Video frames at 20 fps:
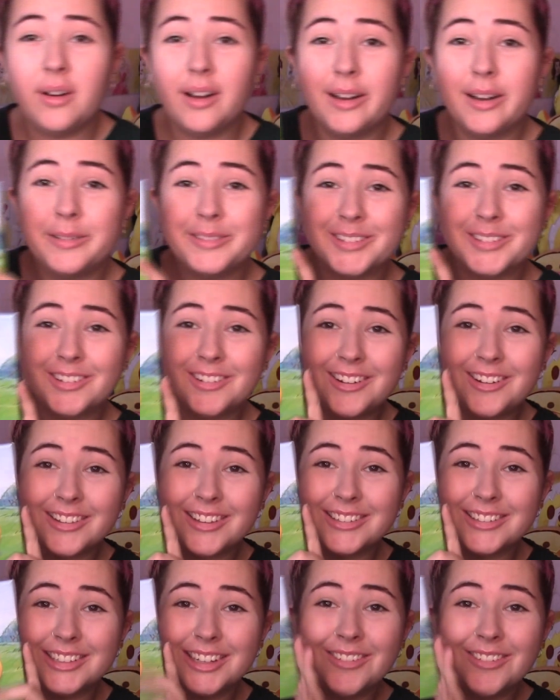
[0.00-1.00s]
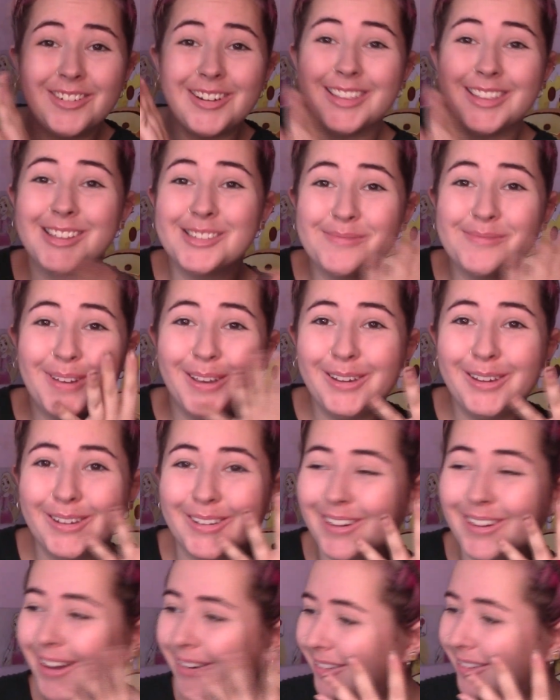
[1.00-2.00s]
Oh, I also got, there was another one. There's
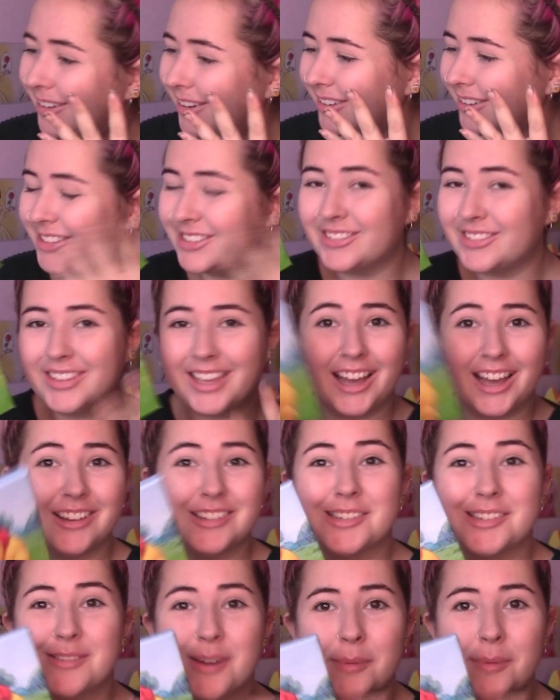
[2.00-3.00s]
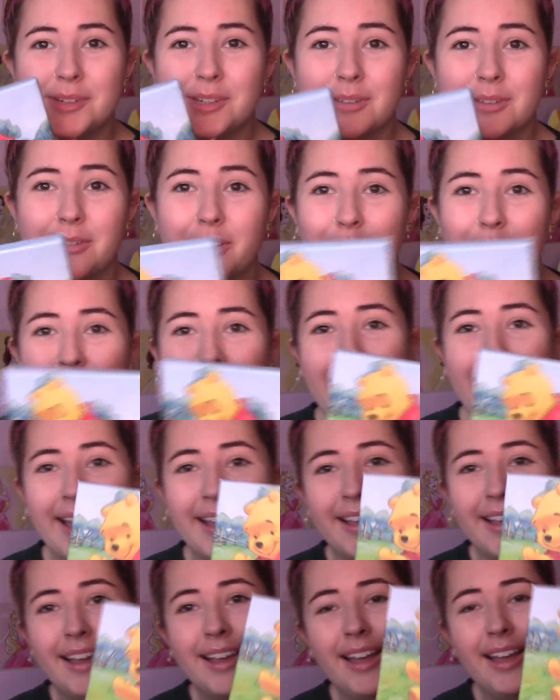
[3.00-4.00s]
Pooh. How could I just forget? I was just rummaging through the
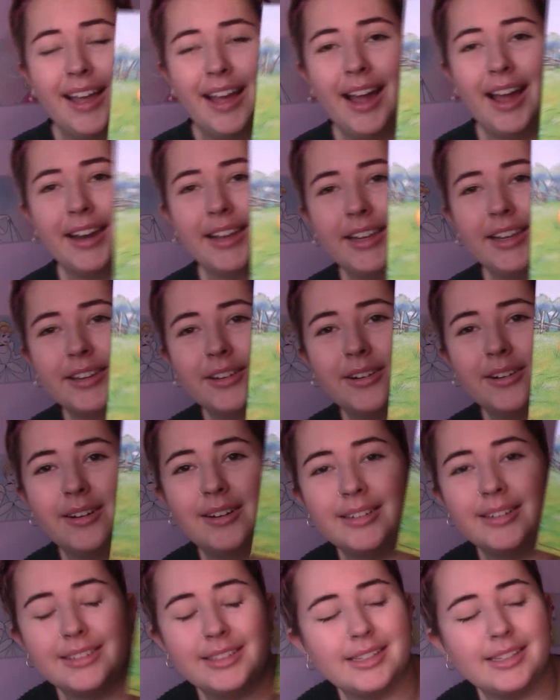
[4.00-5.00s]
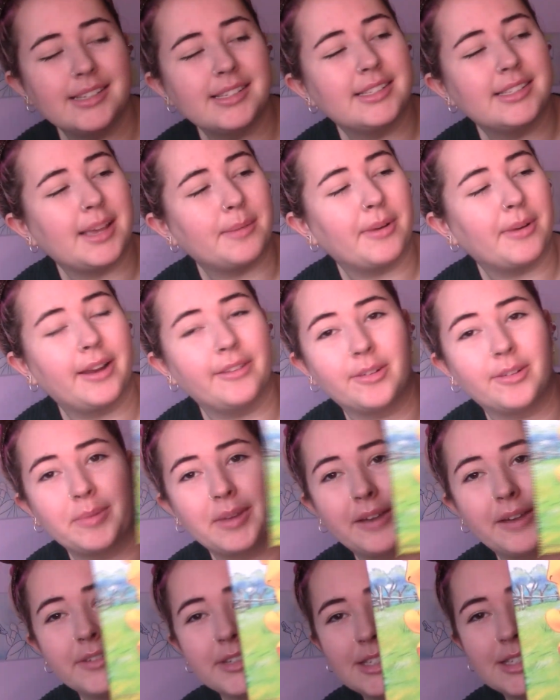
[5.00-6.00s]
bag, and he'd got separated from
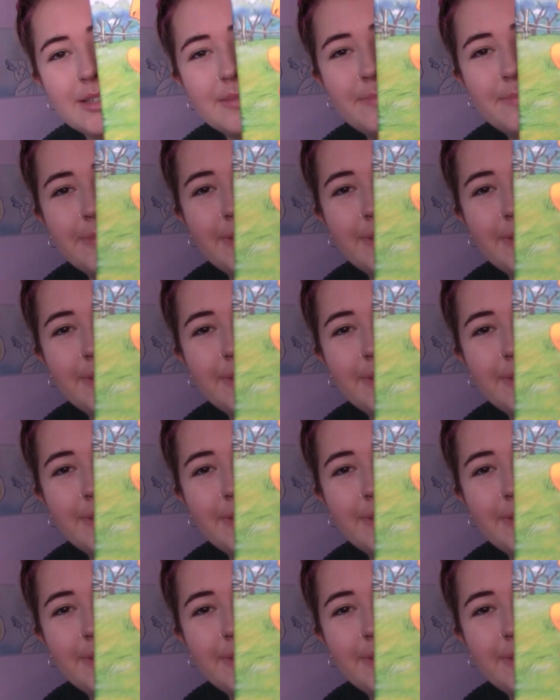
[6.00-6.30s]
the others.